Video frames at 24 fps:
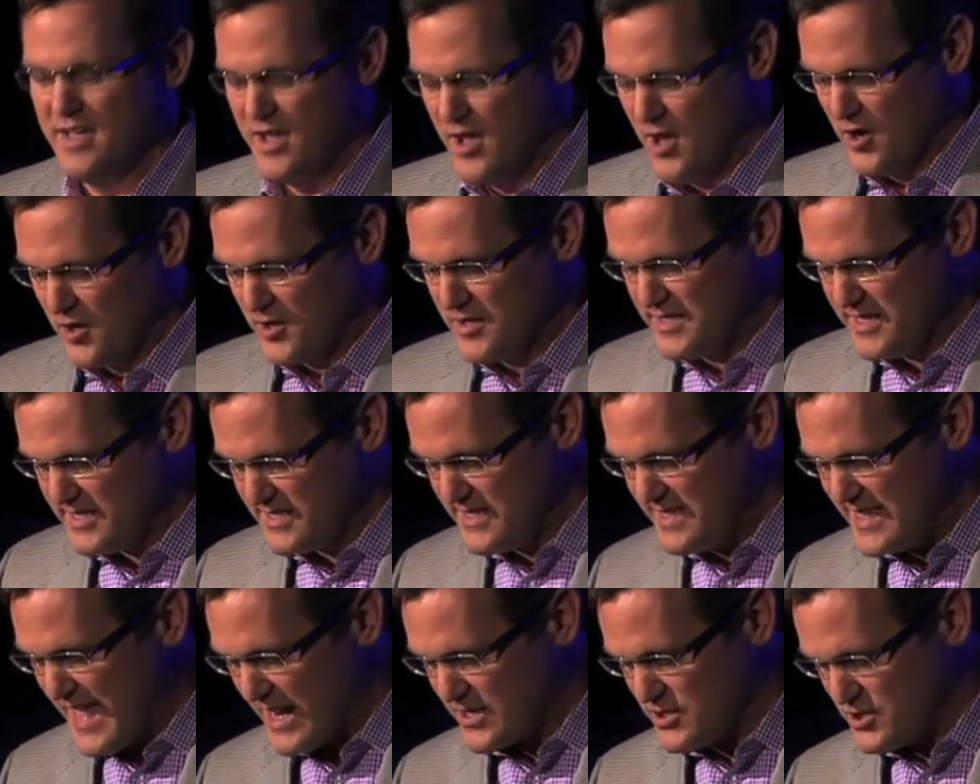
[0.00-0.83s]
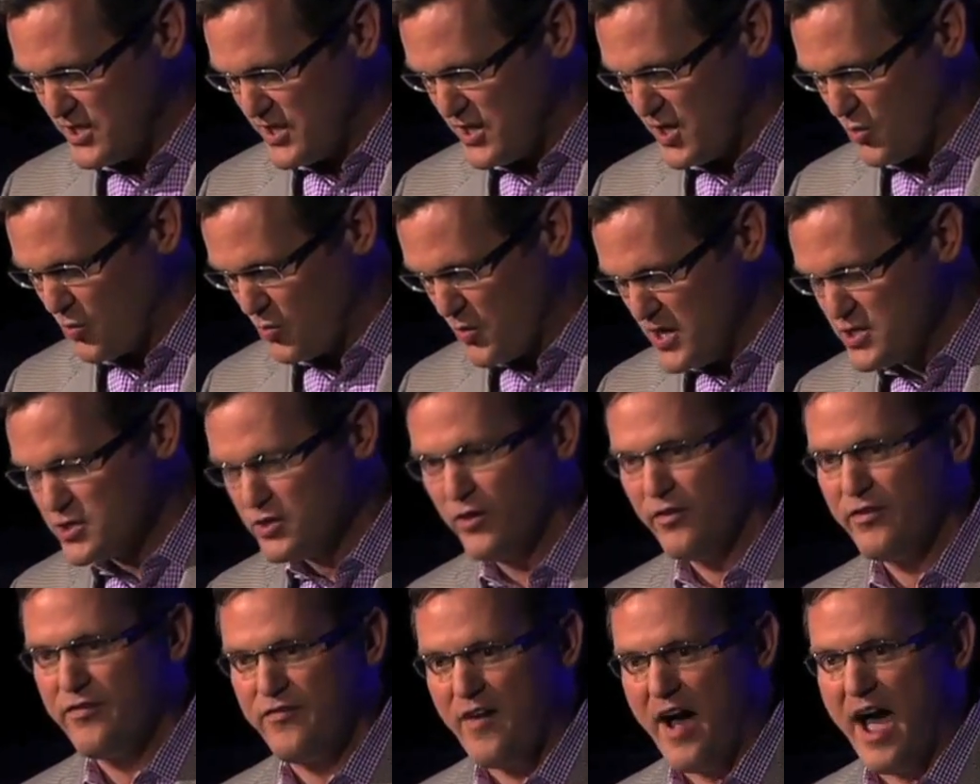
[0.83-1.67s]
Because this is actually the
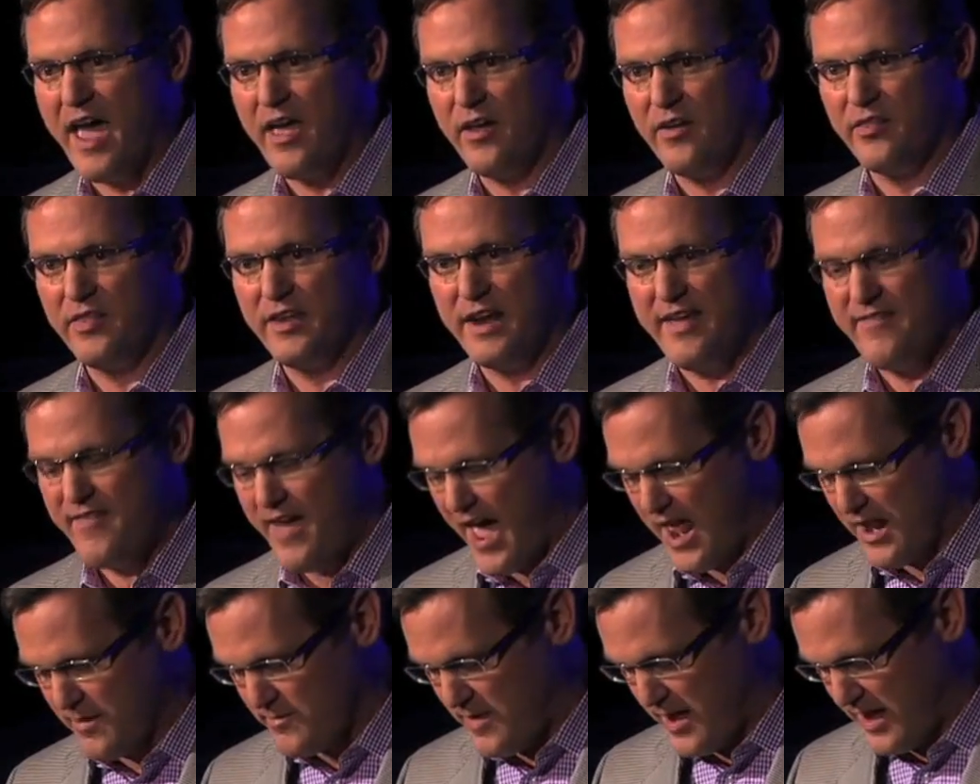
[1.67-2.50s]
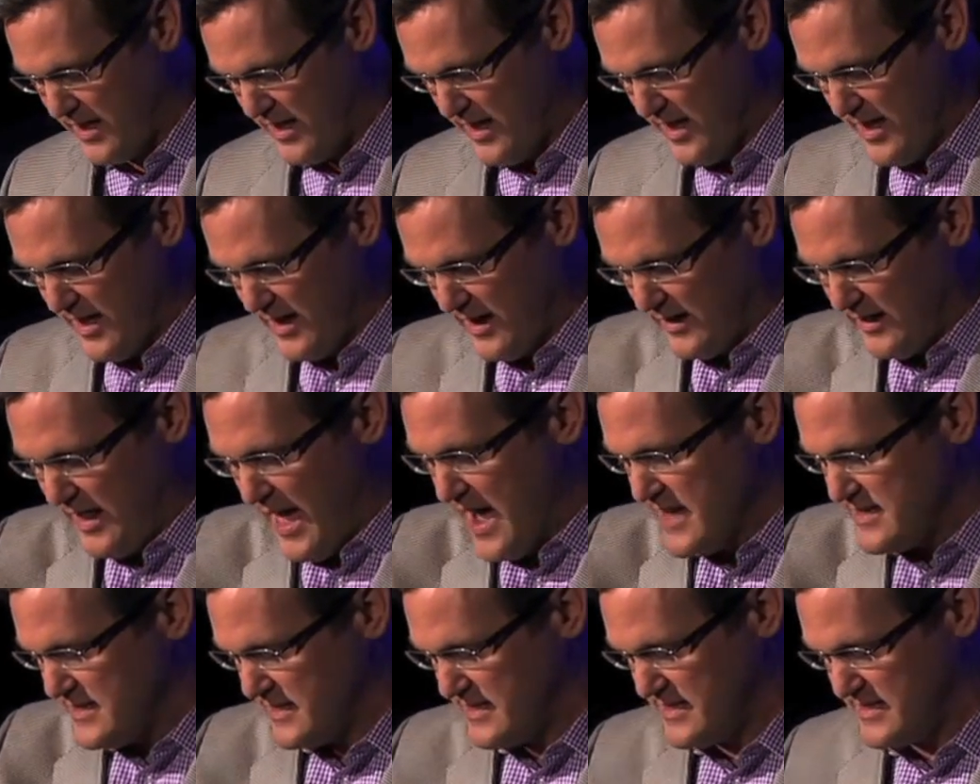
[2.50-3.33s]
original file that I've had in my
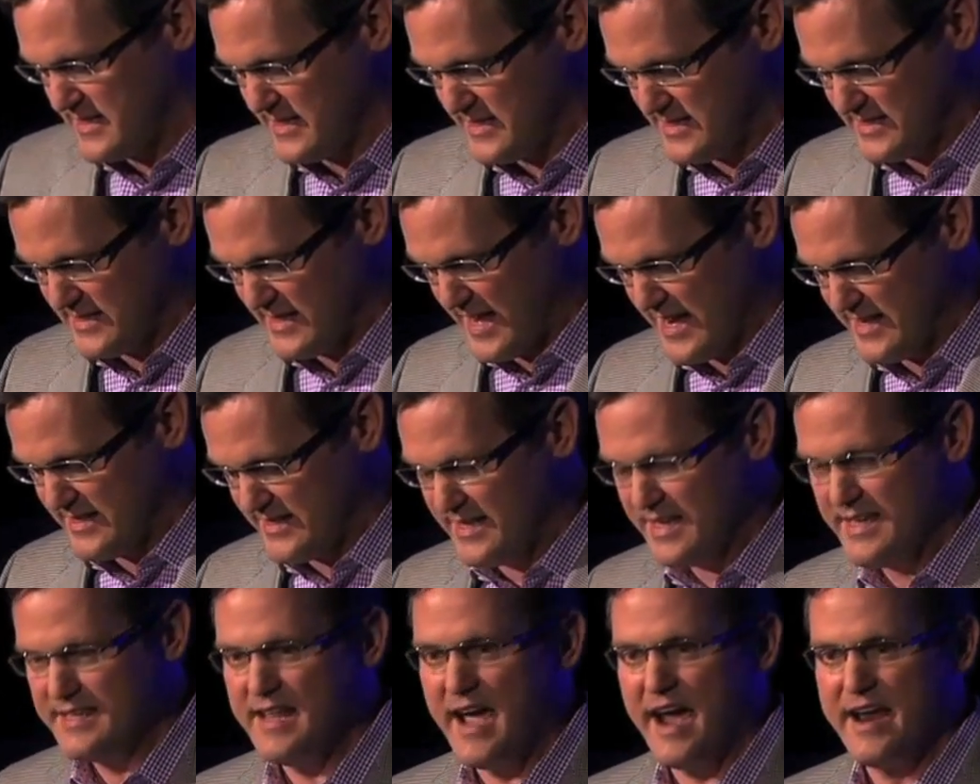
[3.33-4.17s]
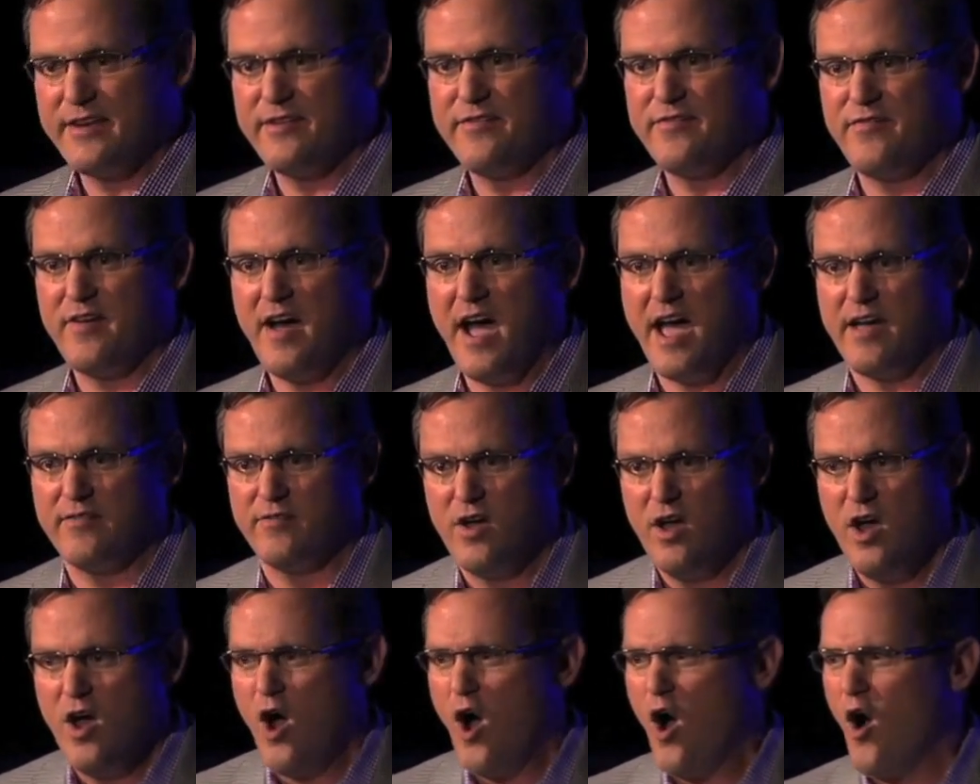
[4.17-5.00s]
closet since 1995
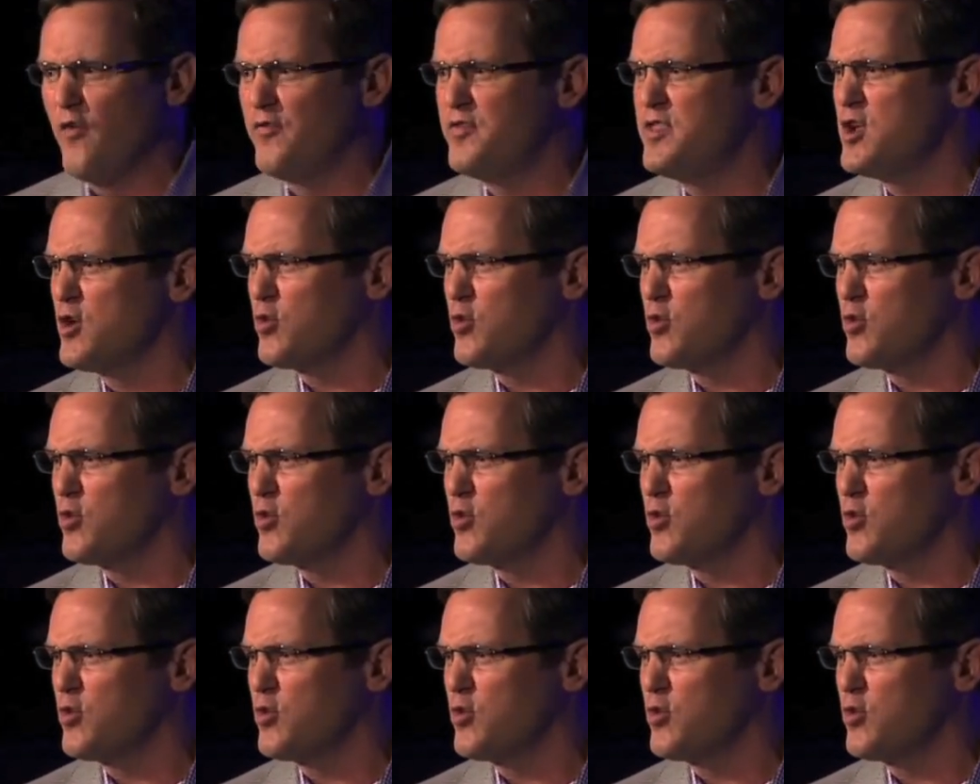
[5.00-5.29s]
of the